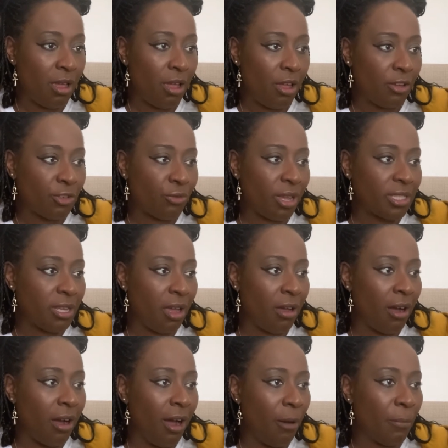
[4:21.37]
dress her
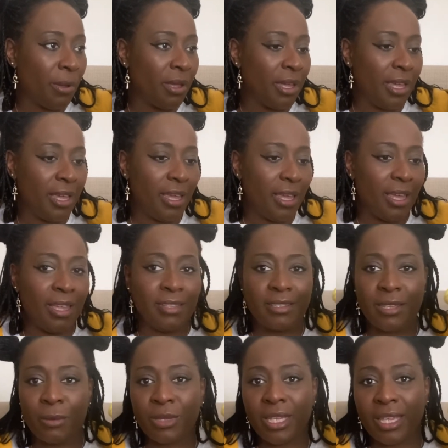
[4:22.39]
up in
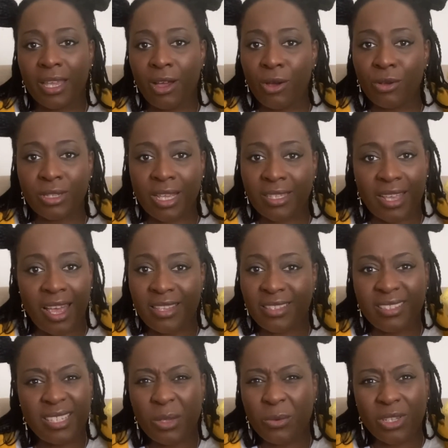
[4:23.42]
something else and
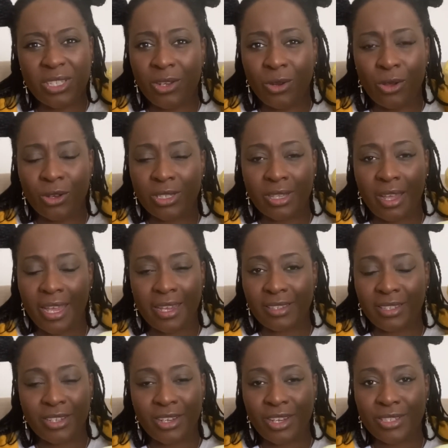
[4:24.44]
see what she looks
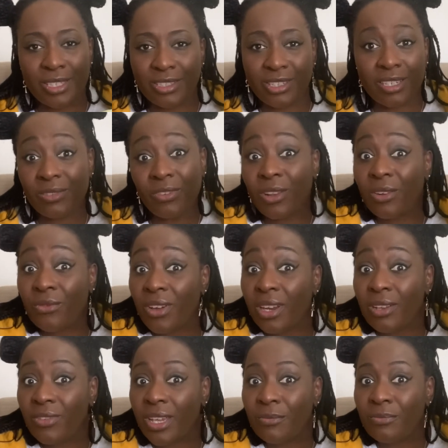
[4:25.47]
like, just for the fun
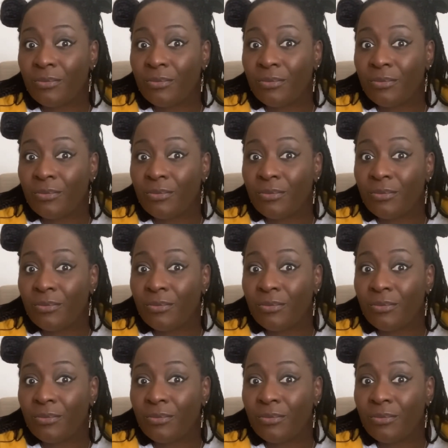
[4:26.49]
of it.